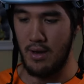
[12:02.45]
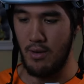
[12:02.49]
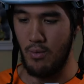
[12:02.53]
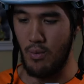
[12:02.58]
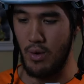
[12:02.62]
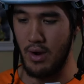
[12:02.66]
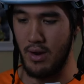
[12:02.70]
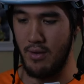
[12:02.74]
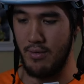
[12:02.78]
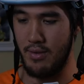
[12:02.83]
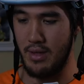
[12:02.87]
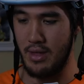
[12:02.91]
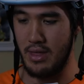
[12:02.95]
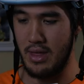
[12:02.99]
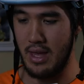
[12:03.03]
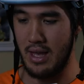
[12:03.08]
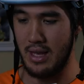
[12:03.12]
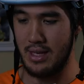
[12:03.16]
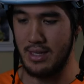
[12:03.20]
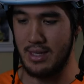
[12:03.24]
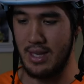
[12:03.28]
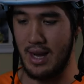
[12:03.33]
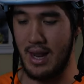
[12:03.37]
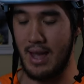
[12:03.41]
One of the
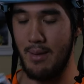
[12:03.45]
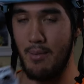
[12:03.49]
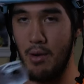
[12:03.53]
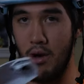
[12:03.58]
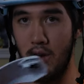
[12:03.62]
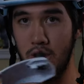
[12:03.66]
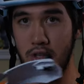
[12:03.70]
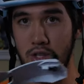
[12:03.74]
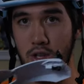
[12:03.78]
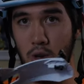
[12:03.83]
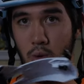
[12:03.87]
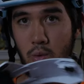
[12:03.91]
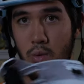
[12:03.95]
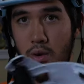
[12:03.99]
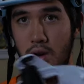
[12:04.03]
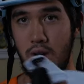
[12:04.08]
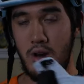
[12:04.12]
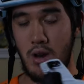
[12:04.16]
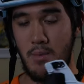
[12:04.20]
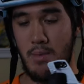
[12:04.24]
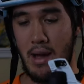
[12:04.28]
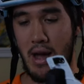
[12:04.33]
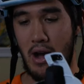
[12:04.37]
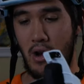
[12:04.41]
things that I'm also
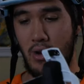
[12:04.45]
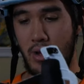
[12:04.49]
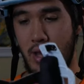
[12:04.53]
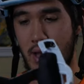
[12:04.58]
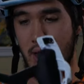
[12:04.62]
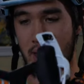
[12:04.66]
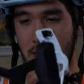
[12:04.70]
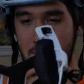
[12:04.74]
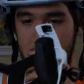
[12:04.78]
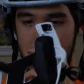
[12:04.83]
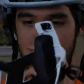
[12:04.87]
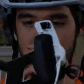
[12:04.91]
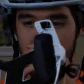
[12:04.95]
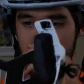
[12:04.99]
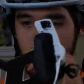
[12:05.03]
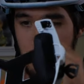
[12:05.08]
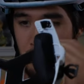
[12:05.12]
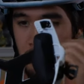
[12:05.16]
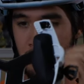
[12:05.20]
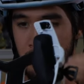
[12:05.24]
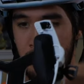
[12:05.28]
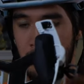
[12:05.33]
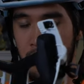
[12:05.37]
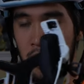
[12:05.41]
worried about is
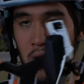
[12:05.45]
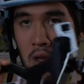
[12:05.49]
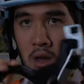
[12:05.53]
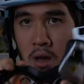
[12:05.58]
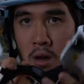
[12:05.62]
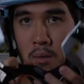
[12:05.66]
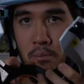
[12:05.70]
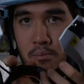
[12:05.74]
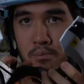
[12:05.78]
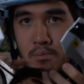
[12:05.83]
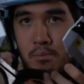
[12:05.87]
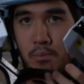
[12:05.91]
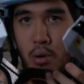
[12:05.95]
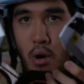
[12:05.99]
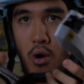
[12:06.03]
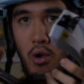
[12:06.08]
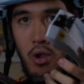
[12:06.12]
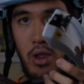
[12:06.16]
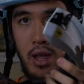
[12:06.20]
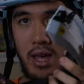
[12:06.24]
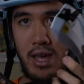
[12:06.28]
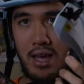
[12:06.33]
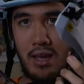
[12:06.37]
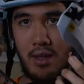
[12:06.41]

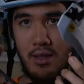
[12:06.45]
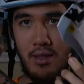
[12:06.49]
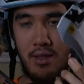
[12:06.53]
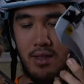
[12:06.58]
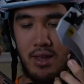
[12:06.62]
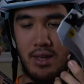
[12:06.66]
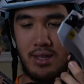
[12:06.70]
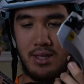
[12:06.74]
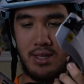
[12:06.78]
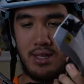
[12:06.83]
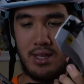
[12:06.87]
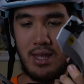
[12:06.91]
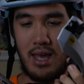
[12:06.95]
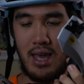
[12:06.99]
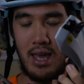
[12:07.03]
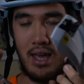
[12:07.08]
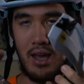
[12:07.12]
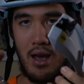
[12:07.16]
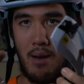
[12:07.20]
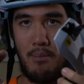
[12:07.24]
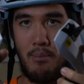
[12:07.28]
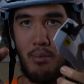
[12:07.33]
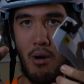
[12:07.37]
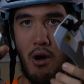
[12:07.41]
pulling this
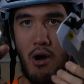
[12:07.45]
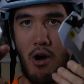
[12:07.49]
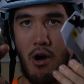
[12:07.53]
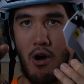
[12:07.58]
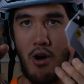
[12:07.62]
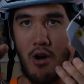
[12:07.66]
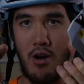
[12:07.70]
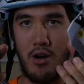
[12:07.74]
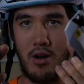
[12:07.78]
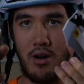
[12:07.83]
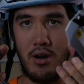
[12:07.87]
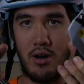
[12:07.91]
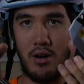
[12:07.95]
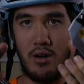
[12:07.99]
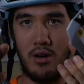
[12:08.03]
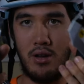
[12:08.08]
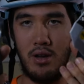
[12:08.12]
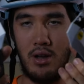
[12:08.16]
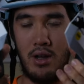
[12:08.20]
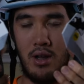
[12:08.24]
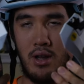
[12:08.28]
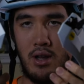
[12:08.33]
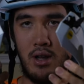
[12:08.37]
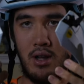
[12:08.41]
thing apart
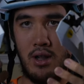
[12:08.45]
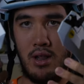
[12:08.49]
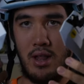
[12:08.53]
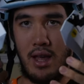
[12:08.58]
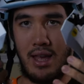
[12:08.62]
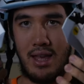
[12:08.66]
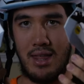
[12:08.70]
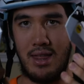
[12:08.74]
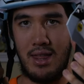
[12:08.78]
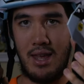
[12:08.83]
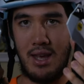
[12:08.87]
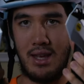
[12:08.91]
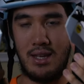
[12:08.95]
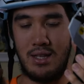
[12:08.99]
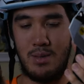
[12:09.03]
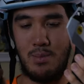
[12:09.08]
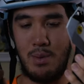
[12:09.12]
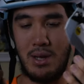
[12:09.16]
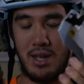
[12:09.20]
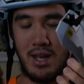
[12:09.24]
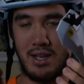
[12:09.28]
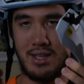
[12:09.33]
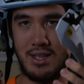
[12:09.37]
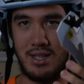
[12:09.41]
like this,
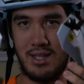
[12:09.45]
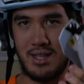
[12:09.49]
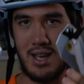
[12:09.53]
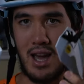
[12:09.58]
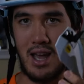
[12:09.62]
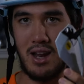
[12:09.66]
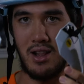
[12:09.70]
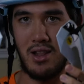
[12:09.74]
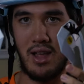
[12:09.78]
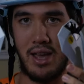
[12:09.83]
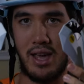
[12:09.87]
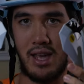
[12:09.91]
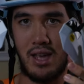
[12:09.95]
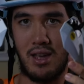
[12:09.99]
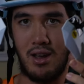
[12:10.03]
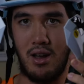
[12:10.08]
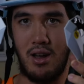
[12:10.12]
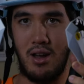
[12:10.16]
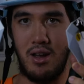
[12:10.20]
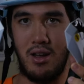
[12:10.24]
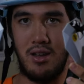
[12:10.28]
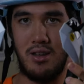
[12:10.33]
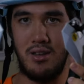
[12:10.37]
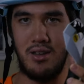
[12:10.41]
because it's kind of like,
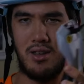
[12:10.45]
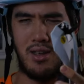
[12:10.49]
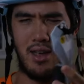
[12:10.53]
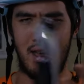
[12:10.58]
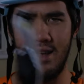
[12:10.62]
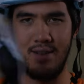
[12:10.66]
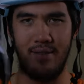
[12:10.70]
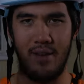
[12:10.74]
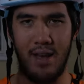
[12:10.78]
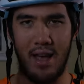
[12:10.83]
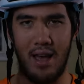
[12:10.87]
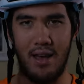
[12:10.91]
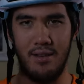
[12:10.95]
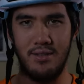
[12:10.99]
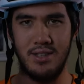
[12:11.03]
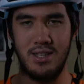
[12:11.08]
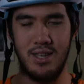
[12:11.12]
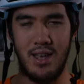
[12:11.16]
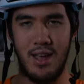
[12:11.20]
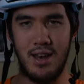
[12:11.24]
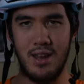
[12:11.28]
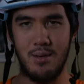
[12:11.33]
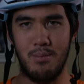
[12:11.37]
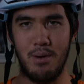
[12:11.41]

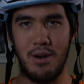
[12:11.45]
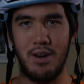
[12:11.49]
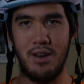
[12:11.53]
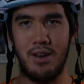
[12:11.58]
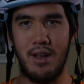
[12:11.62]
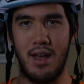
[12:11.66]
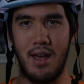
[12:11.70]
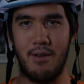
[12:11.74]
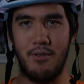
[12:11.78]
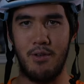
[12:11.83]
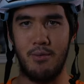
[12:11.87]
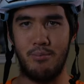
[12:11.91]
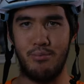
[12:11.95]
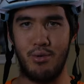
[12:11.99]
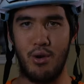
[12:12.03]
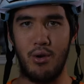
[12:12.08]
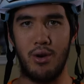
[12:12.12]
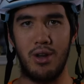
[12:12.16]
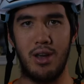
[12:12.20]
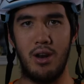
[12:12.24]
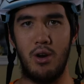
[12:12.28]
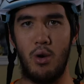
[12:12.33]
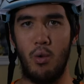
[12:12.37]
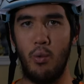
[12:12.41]
has anybody ever
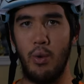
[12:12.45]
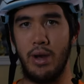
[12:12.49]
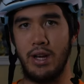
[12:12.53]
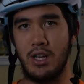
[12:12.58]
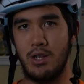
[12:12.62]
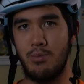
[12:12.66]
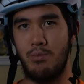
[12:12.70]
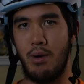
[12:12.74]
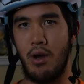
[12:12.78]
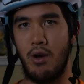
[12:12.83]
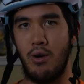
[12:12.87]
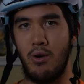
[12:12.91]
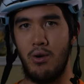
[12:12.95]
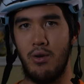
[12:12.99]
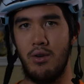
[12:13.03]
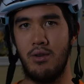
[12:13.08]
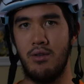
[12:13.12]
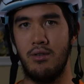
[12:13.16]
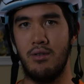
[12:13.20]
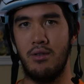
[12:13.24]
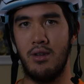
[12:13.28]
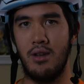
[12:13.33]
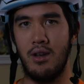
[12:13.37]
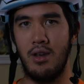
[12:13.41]
broken a
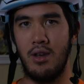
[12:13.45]
wishbone,